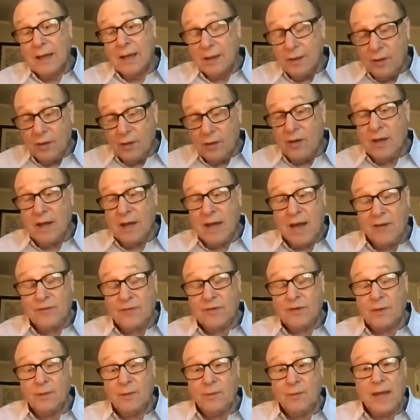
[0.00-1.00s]
you have
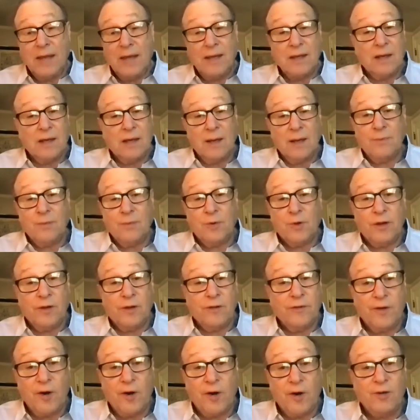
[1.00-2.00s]
to make it up on
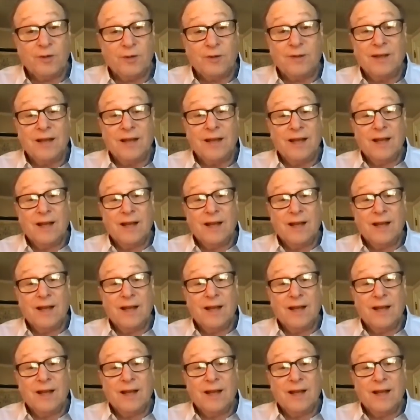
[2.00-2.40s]
the phone.